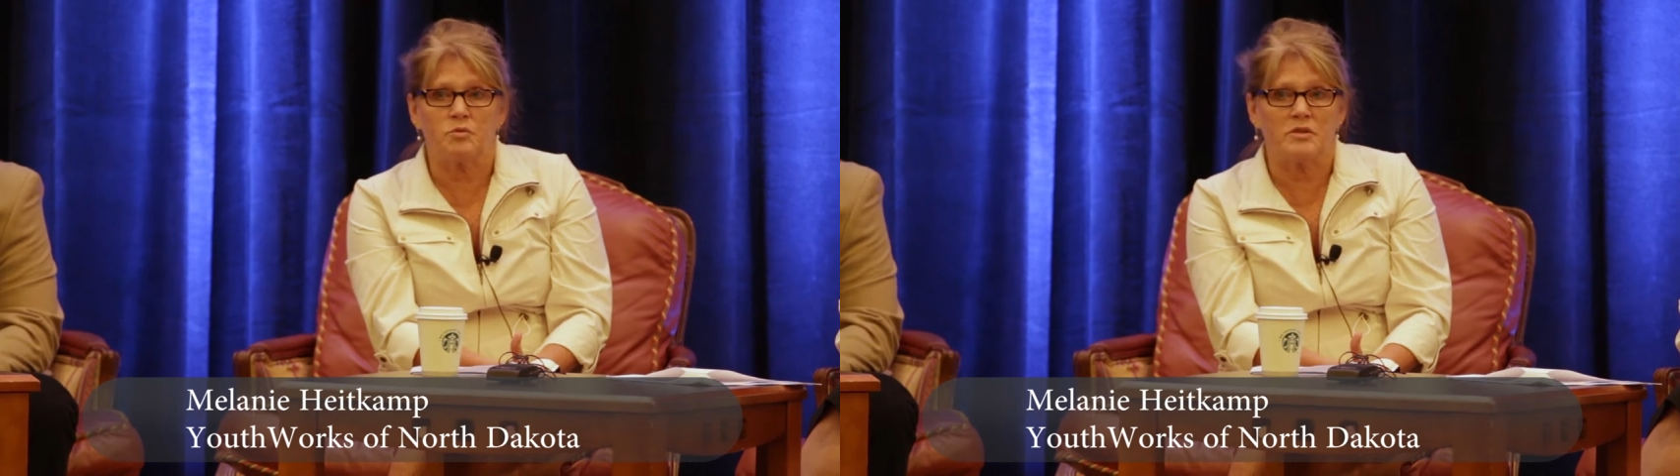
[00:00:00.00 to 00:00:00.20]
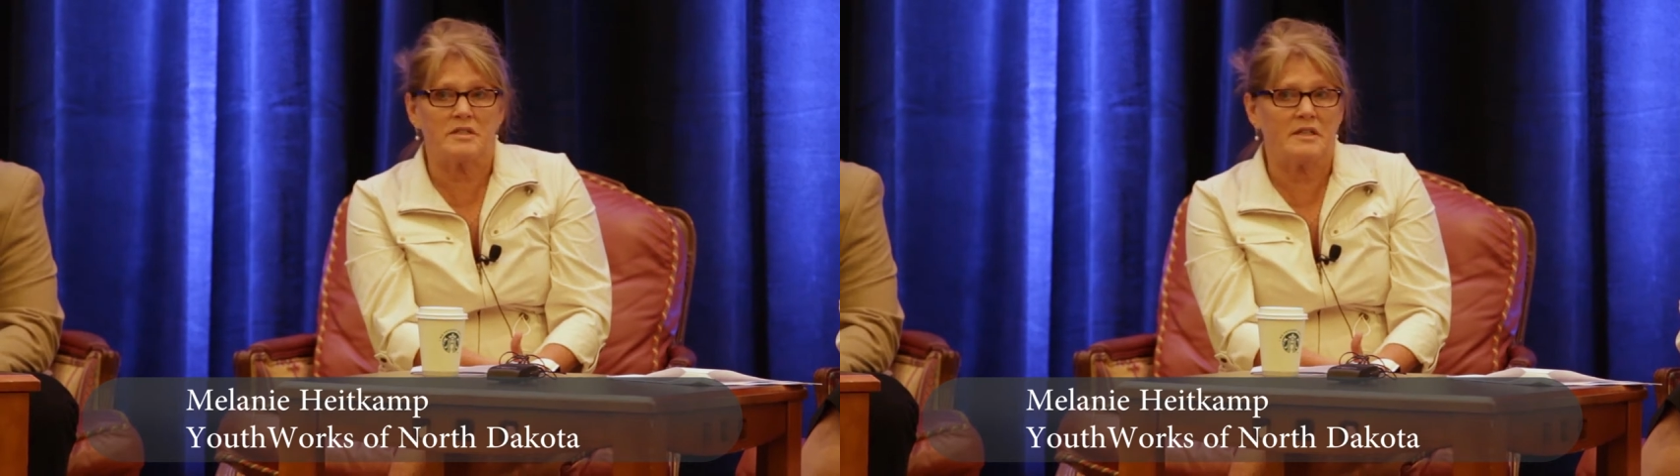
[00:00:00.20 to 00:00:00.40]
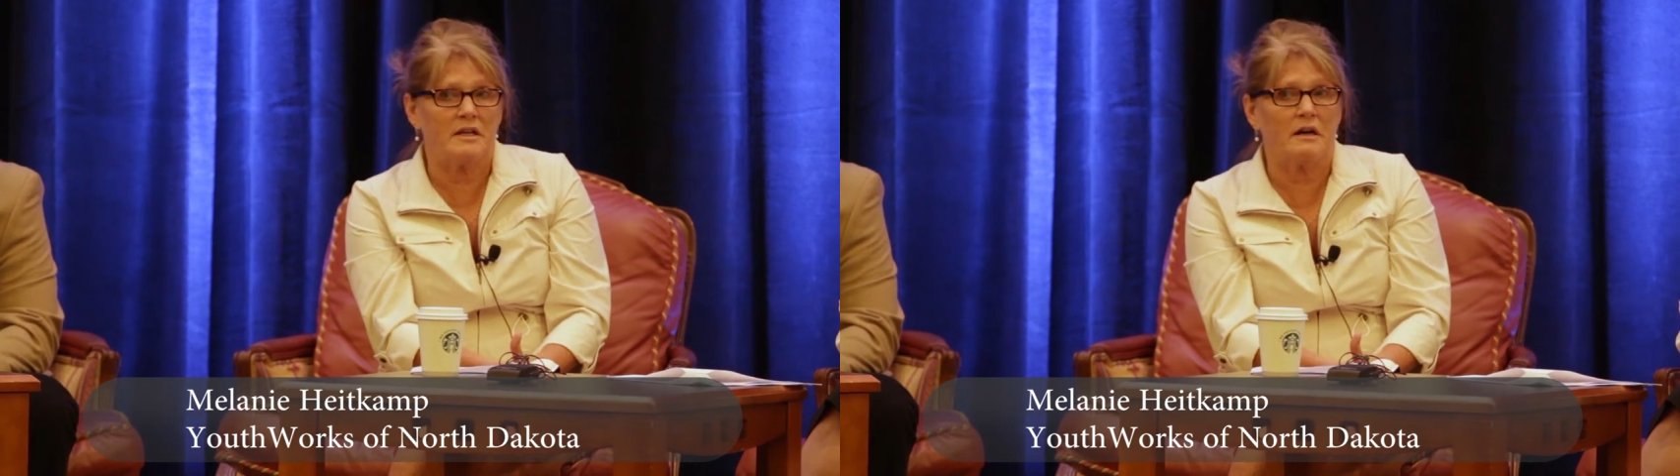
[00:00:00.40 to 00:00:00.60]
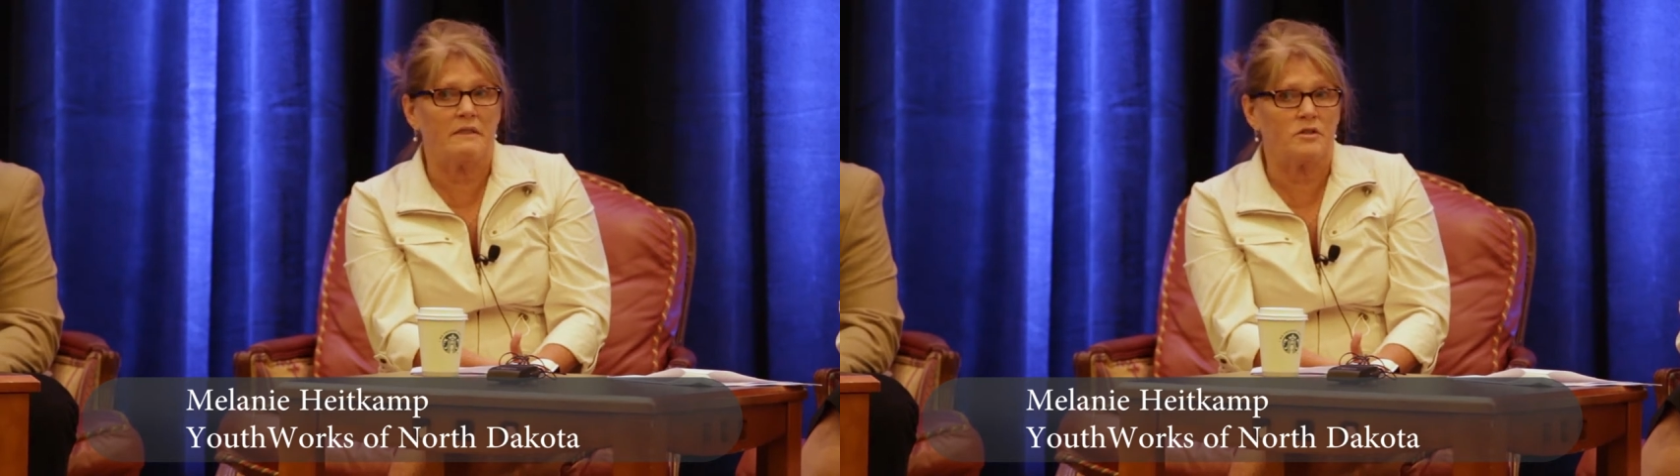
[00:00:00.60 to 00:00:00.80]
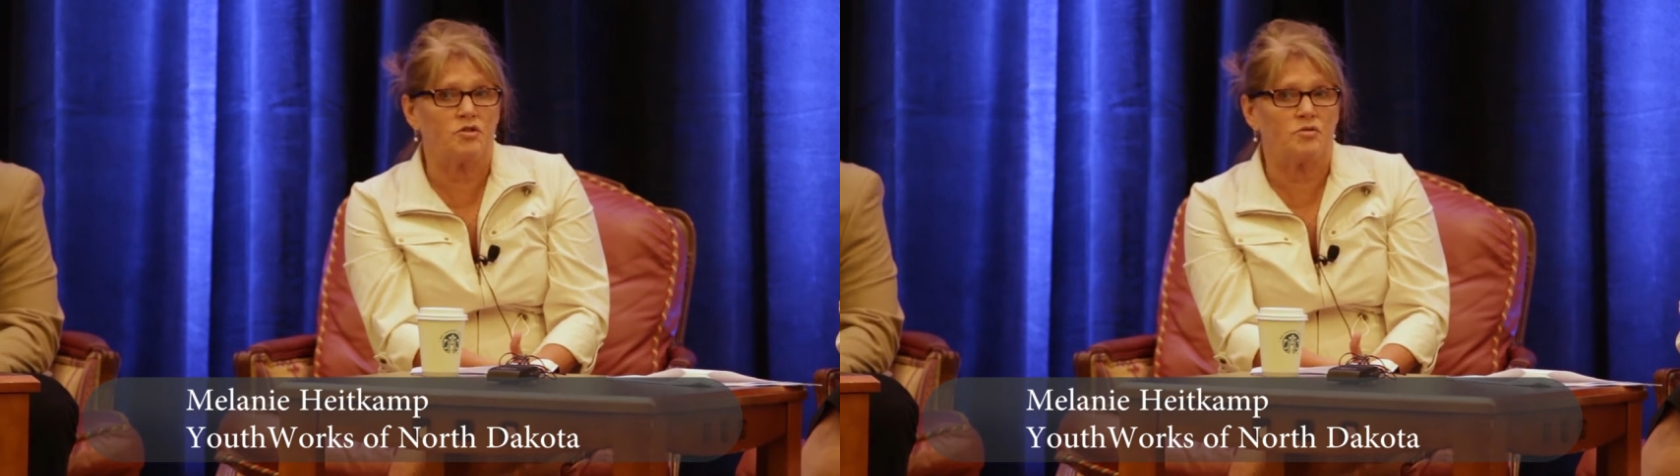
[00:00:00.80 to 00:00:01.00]
we're seeing on
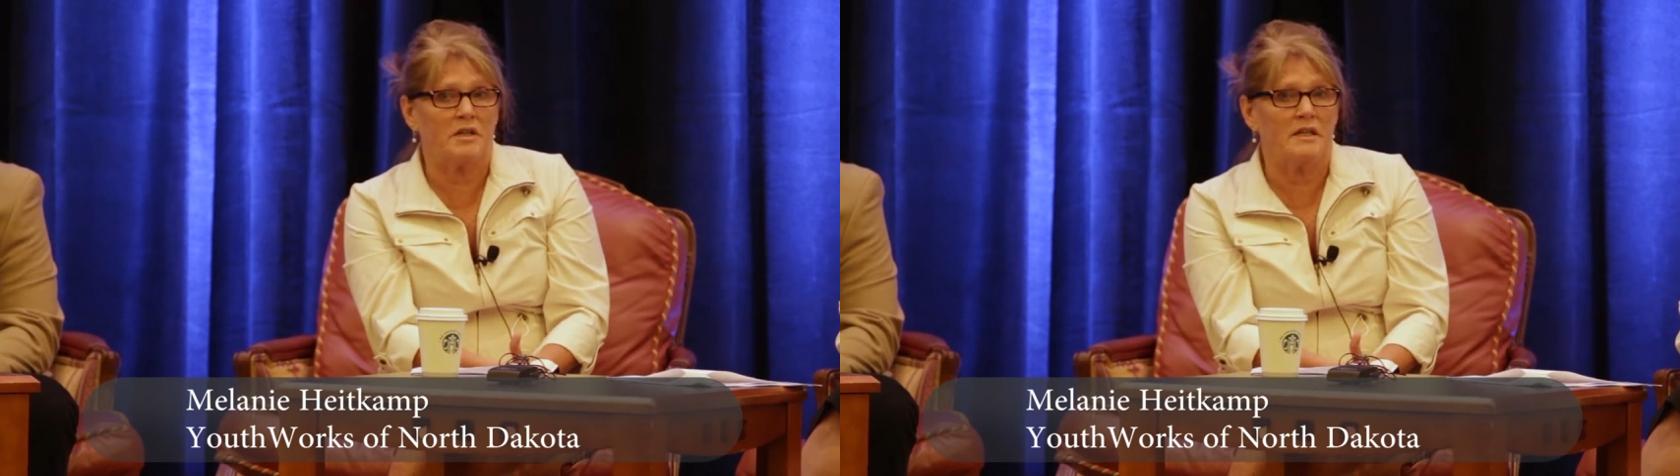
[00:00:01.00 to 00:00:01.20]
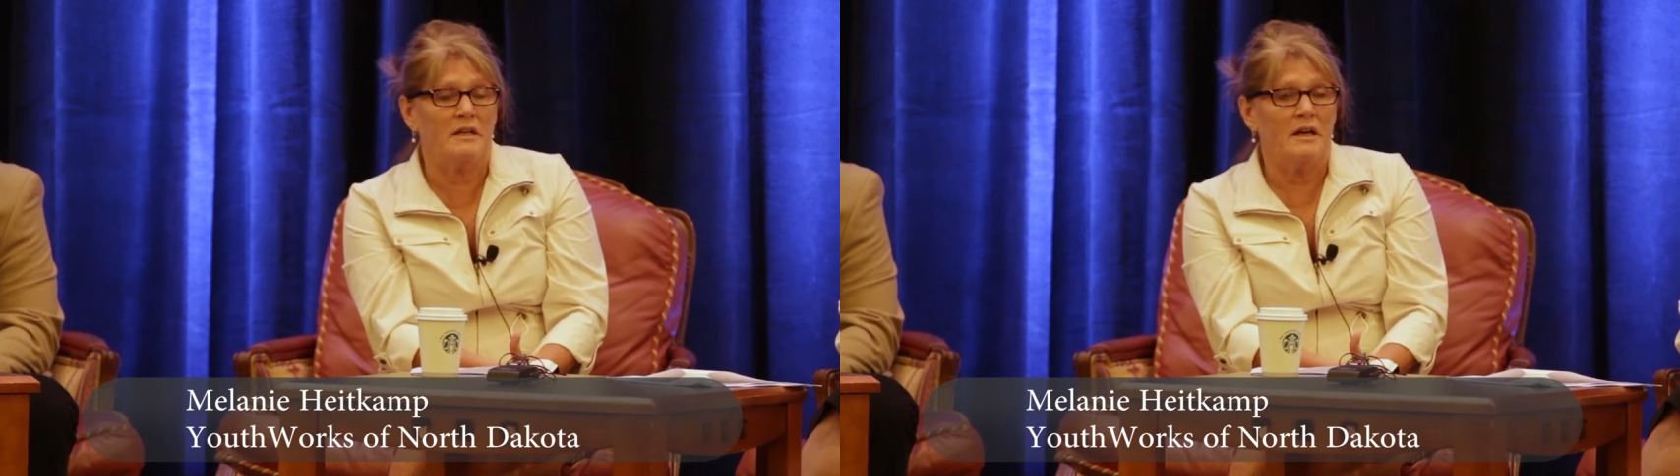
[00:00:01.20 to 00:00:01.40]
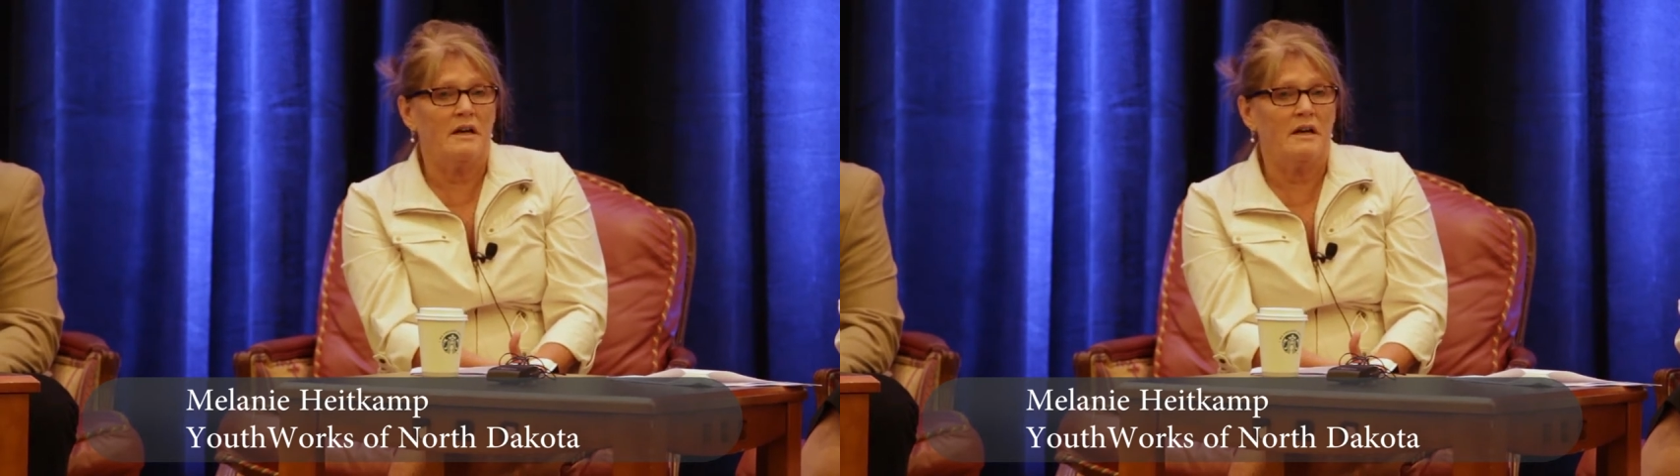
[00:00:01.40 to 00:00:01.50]
the street